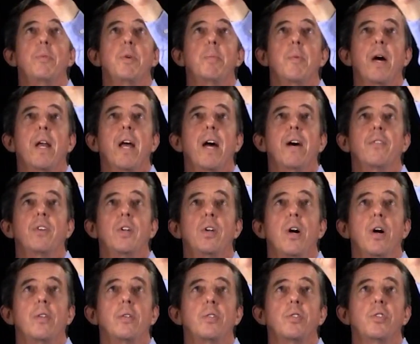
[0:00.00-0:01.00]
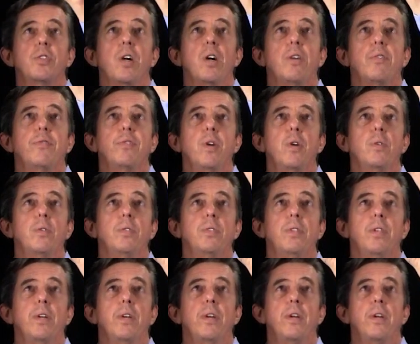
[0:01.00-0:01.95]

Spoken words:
You might have another cell phone.